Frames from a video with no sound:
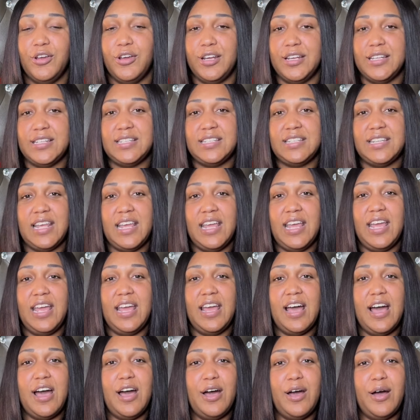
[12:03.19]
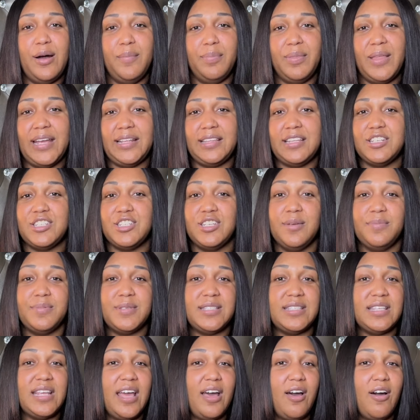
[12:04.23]
going to see, like, the ship
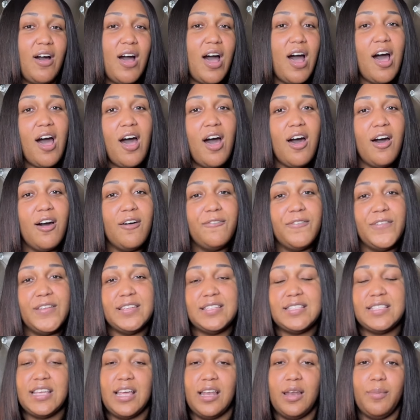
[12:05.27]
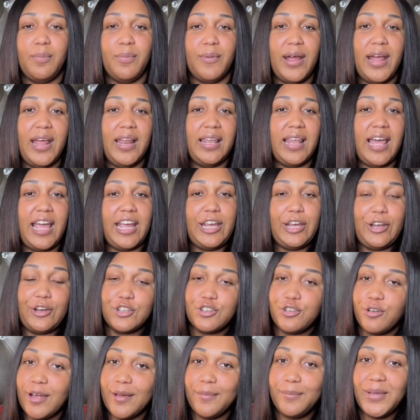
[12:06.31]
sail off and celebrate, like, your
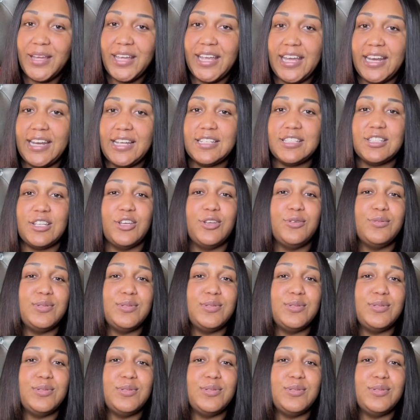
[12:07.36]
trip beginning. So you